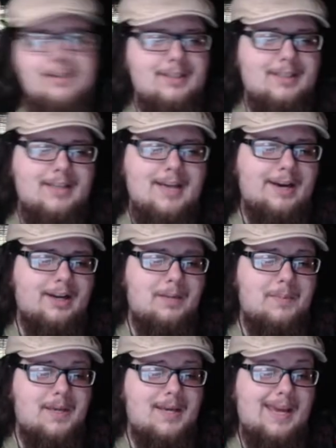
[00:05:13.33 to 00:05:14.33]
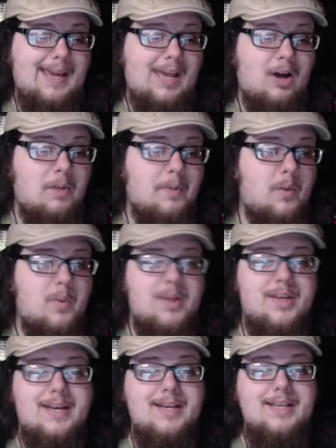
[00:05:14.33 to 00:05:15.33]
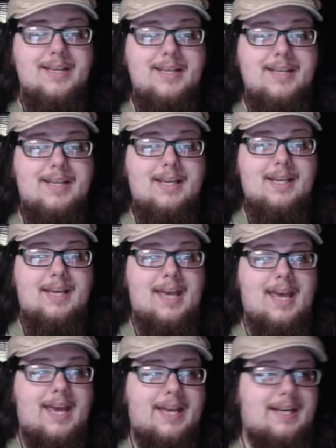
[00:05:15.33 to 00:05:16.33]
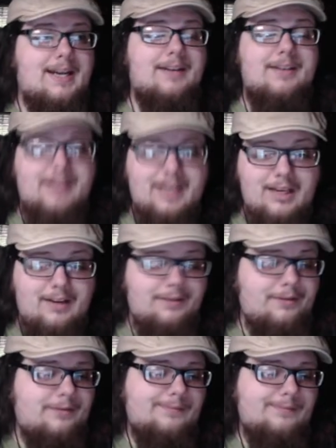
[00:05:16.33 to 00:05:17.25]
This is not going to be a helmet with a head underneath.